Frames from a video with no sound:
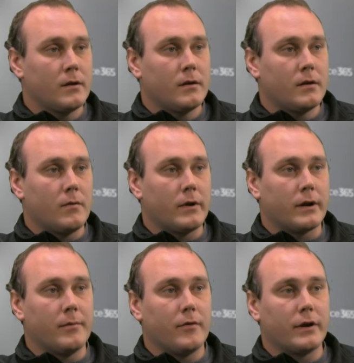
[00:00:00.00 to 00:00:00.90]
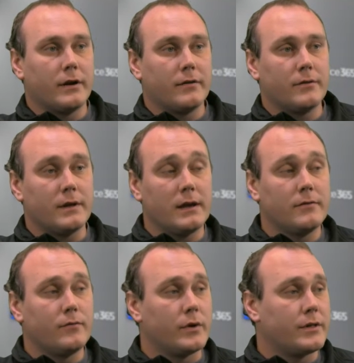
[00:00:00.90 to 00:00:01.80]
I want to come over here to the
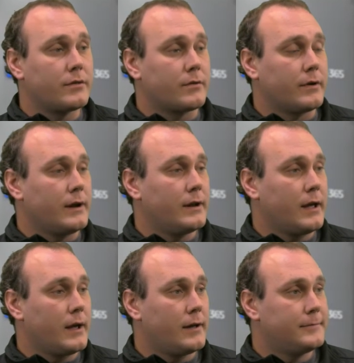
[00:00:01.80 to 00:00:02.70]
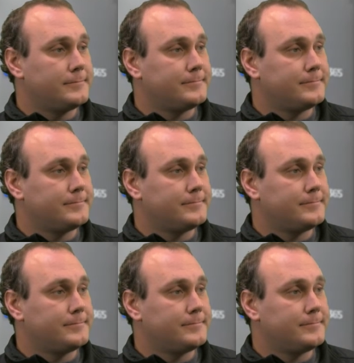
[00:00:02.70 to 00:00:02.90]
invoice screen again.